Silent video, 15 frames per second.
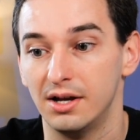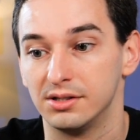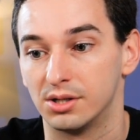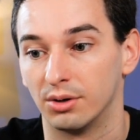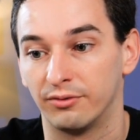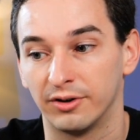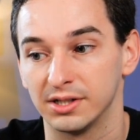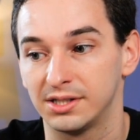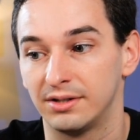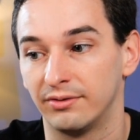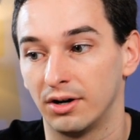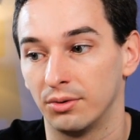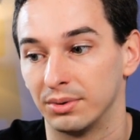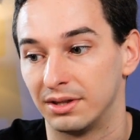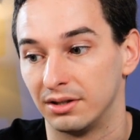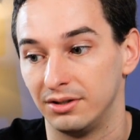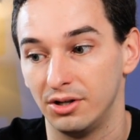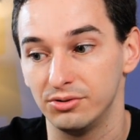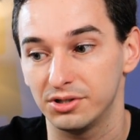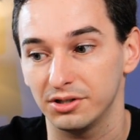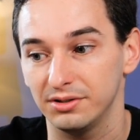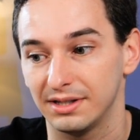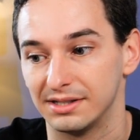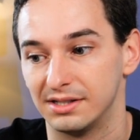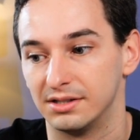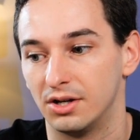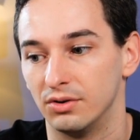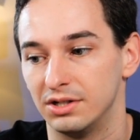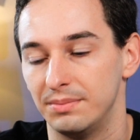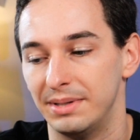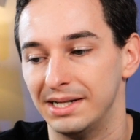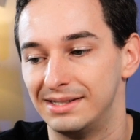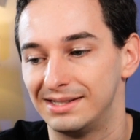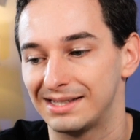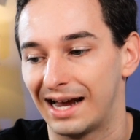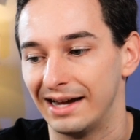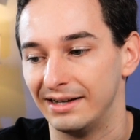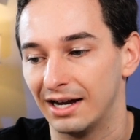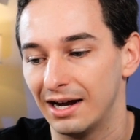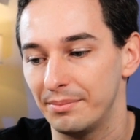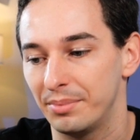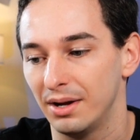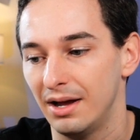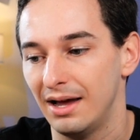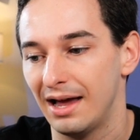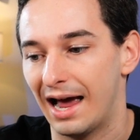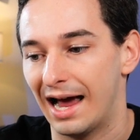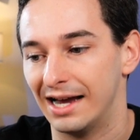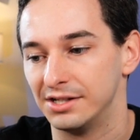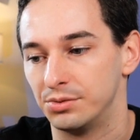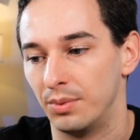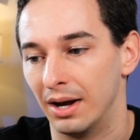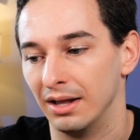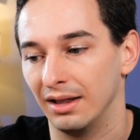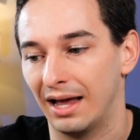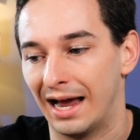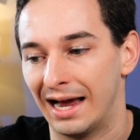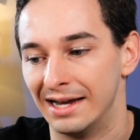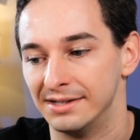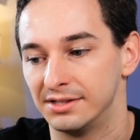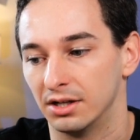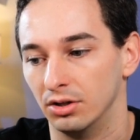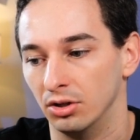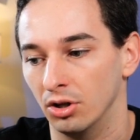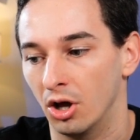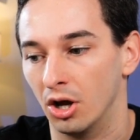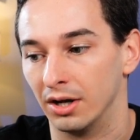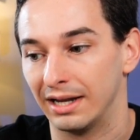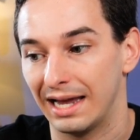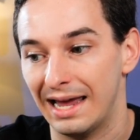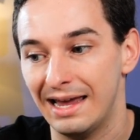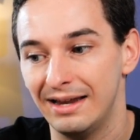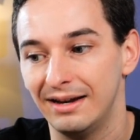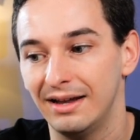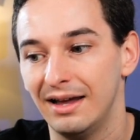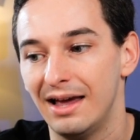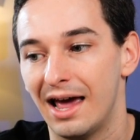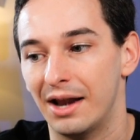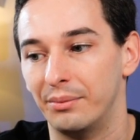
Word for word: So first of all, with the user, this is going to be sign up as well as log in.